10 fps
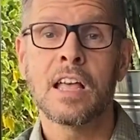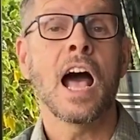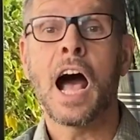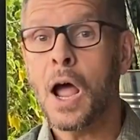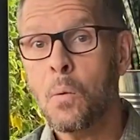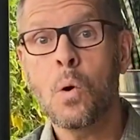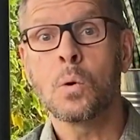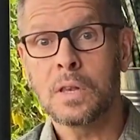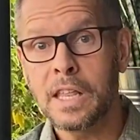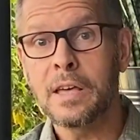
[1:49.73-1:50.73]
I won't
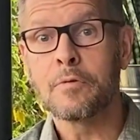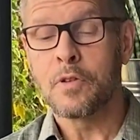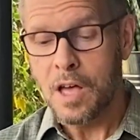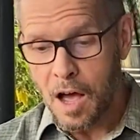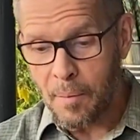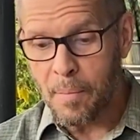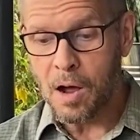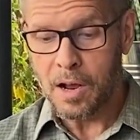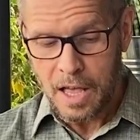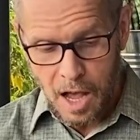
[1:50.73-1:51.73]
live
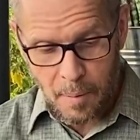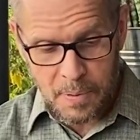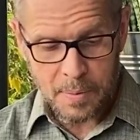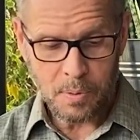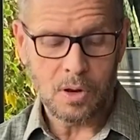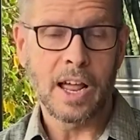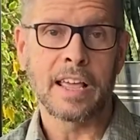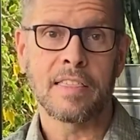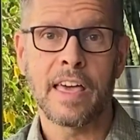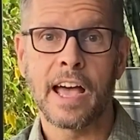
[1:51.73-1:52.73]
among a people like
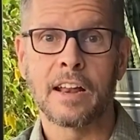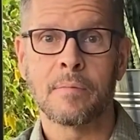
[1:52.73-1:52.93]
that.